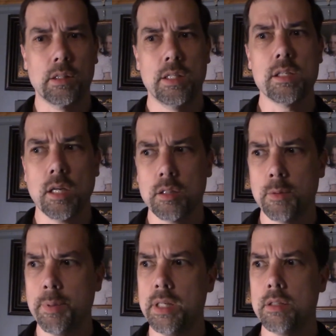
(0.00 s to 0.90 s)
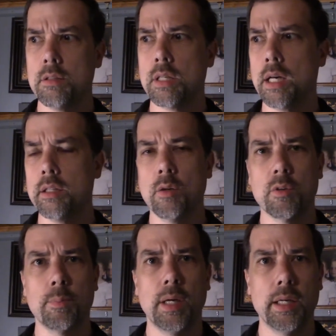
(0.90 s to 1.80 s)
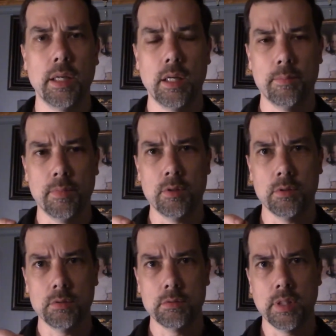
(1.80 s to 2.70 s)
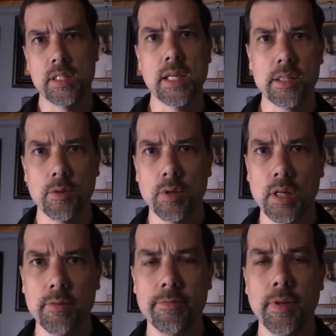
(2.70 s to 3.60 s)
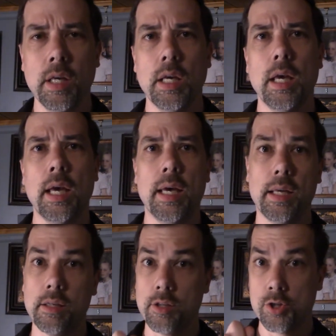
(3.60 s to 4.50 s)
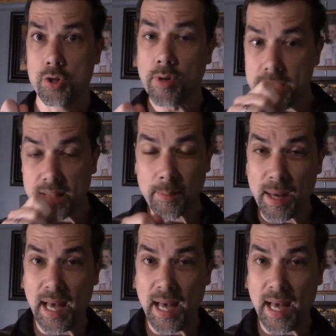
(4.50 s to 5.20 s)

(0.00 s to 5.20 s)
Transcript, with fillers: desoldered the pins, got in there with my uh, little Exacto knife and straightened them